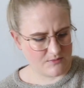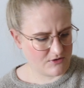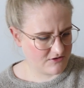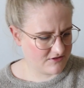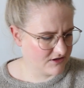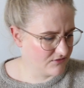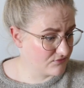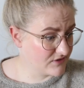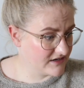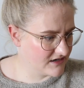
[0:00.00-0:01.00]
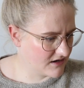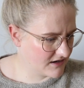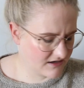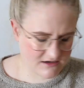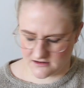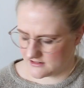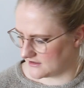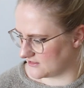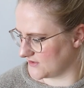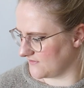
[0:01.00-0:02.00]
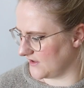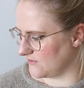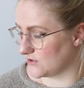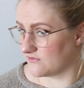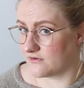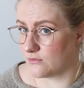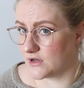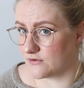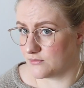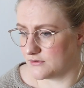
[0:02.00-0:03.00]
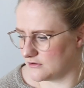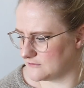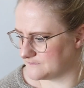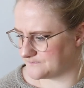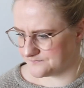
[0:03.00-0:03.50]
I personally really like it and think it's very wearable.